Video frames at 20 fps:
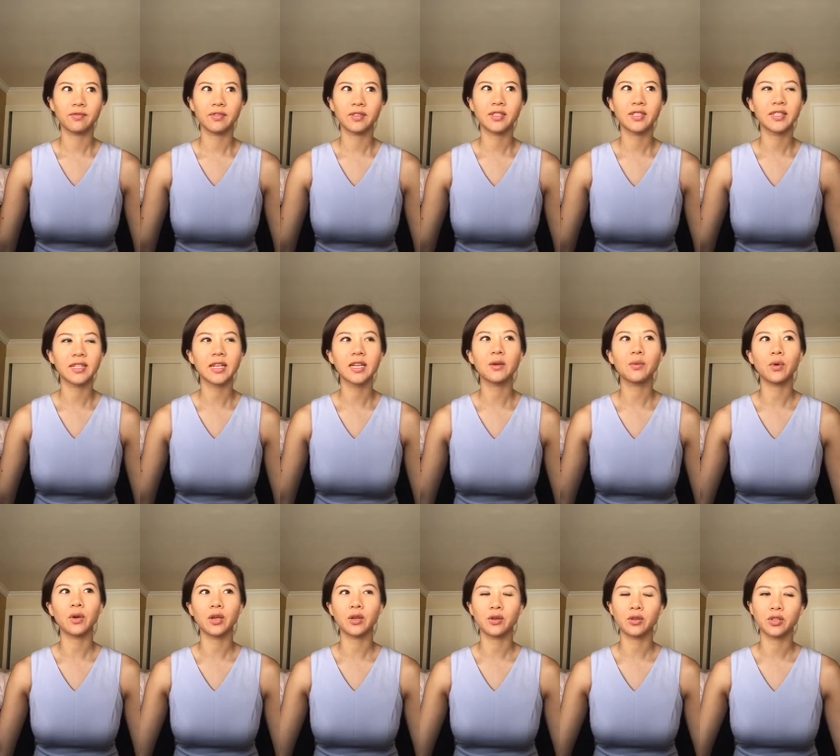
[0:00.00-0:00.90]
see
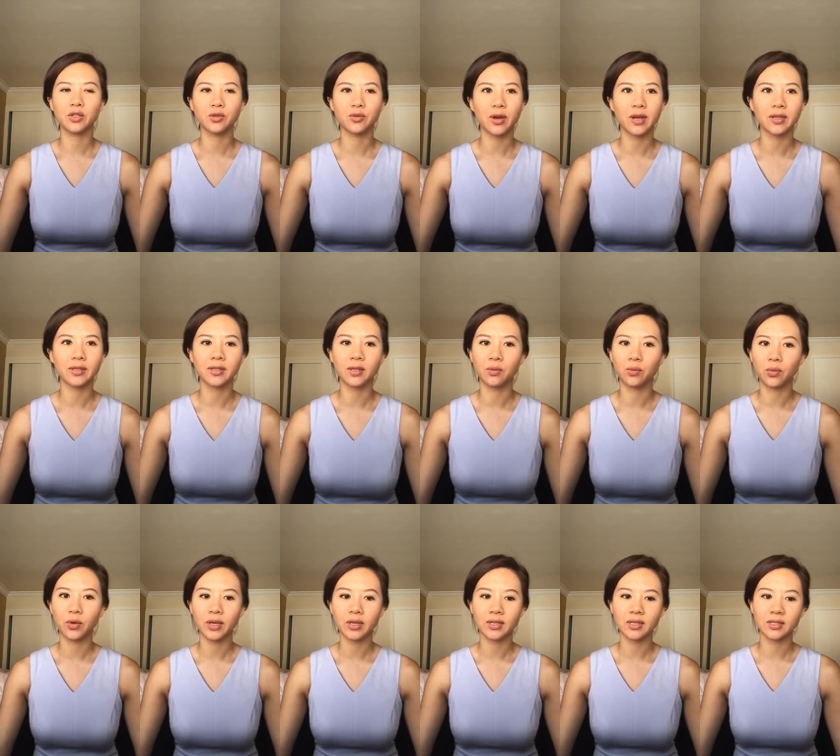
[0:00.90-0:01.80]
what your strengths and
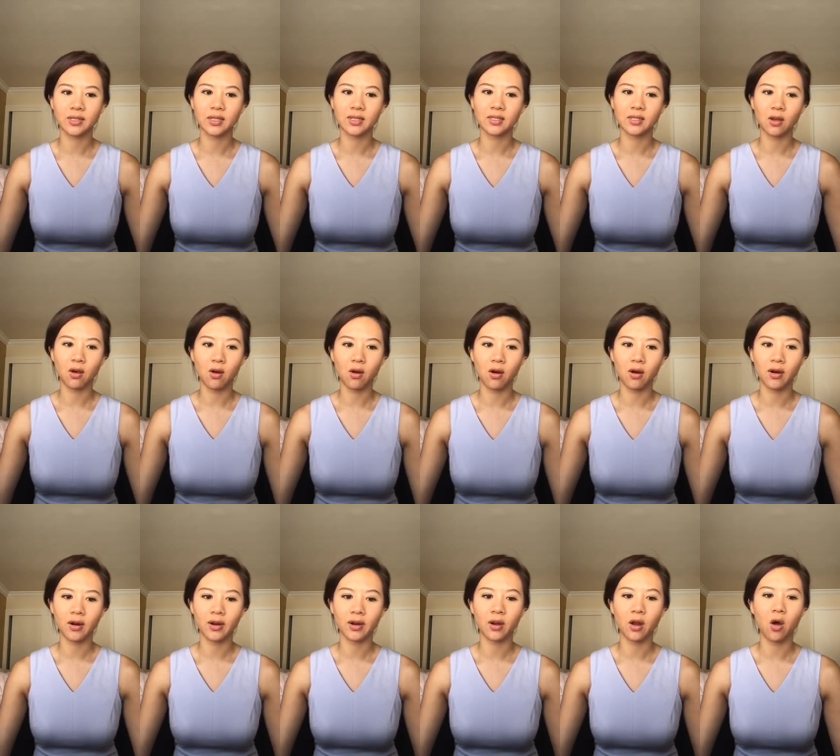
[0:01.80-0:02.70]
weaknesses
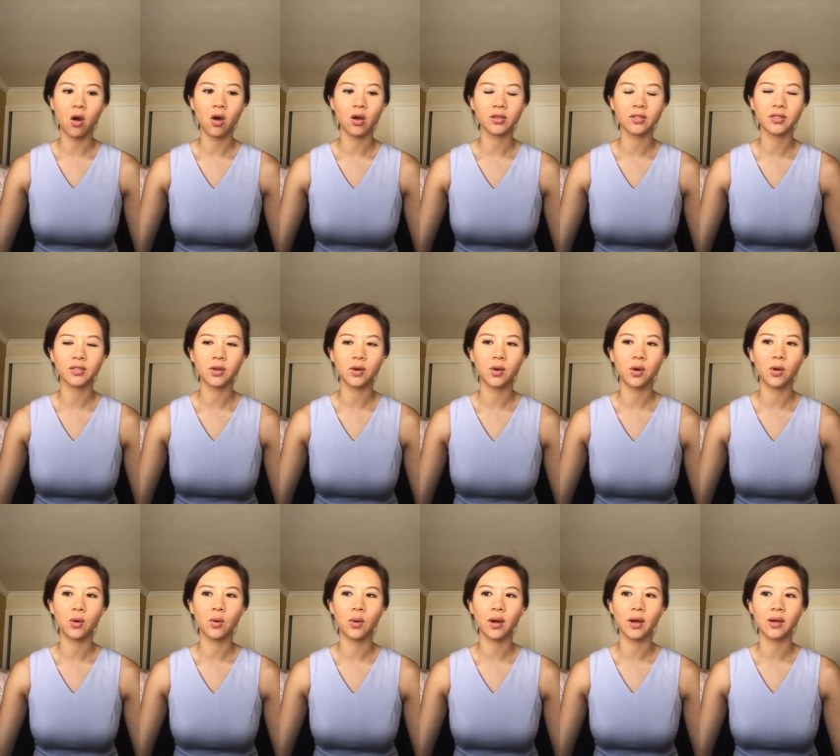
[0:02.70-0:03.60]
are and
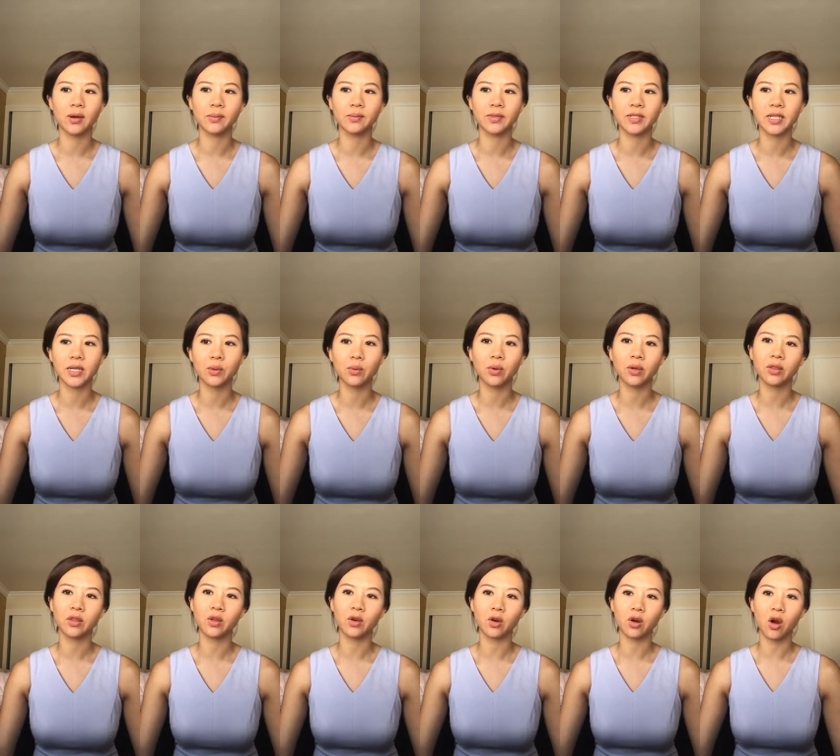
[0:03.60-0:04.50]
also um, see
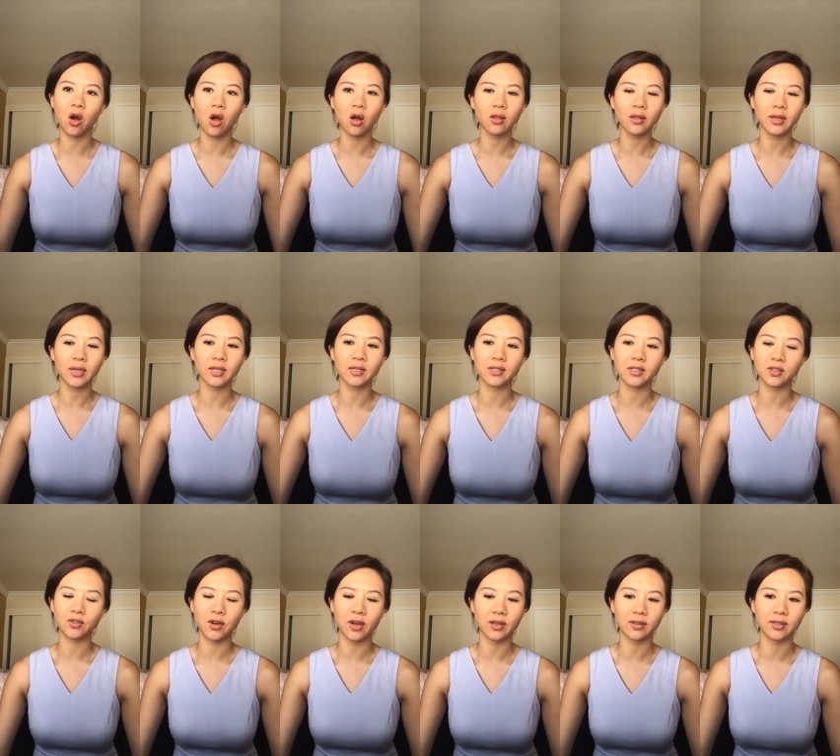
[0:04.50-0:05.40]
what your colleagues
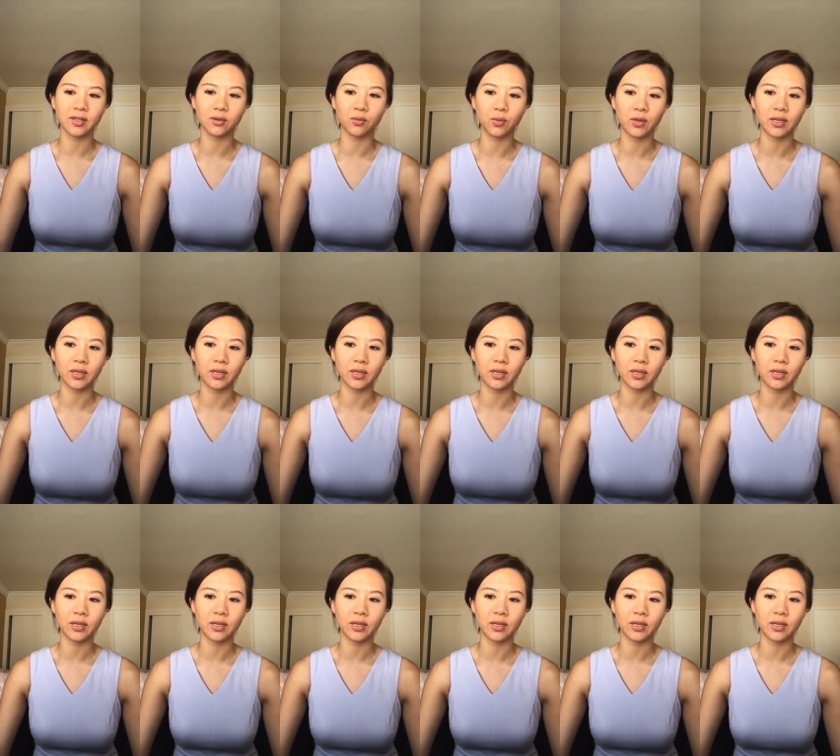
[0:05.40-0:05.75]
strengths and